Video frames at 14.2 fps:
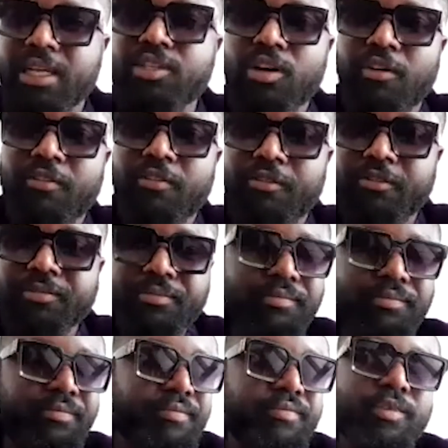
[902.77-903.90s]
of,
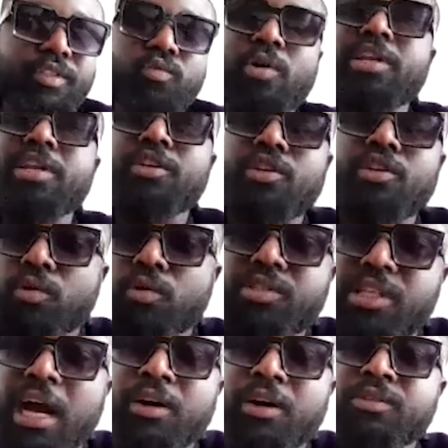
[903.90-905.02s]
when it goes
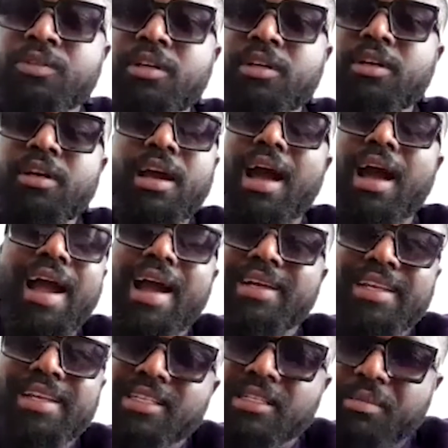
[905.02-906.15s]
down, it
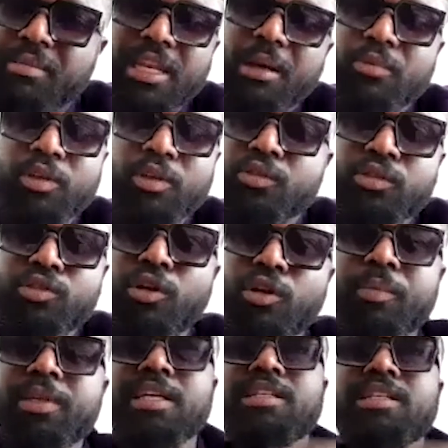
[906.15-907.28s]
doesn't mean I'm going to stop.
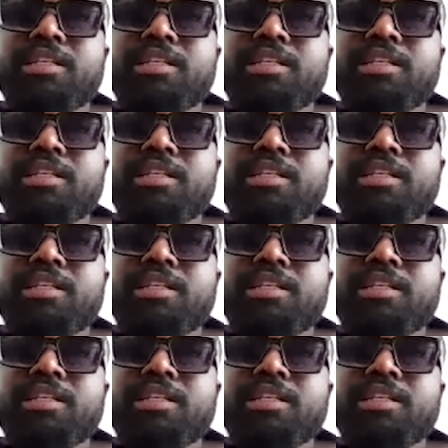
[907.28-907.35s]
It doesn't mean